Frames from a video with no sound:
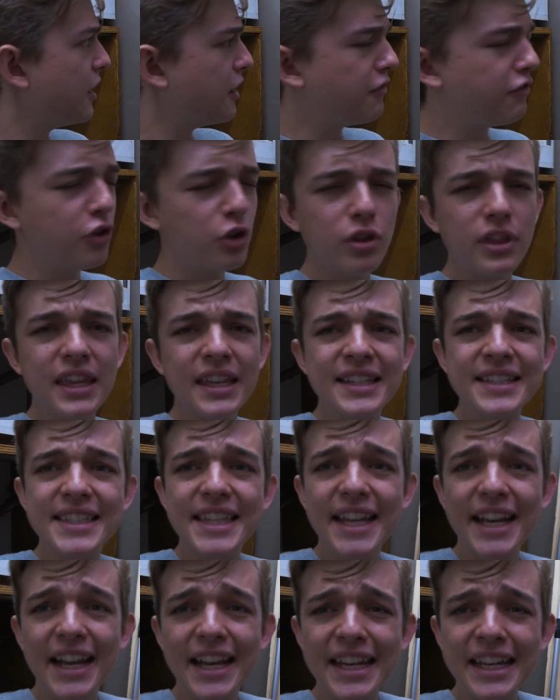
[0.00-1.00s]
a few things
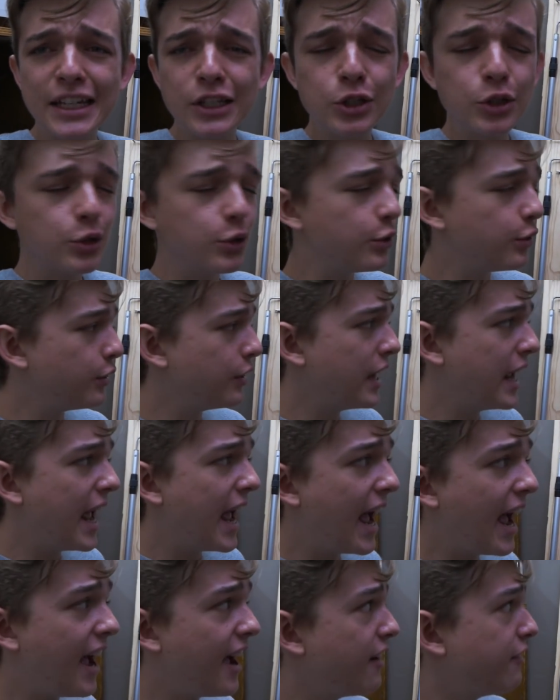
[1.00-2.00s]
that I need to
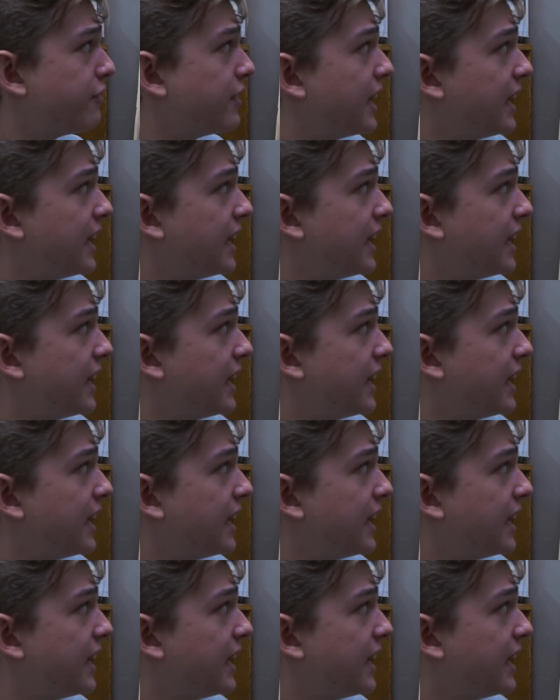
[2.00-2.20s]
have,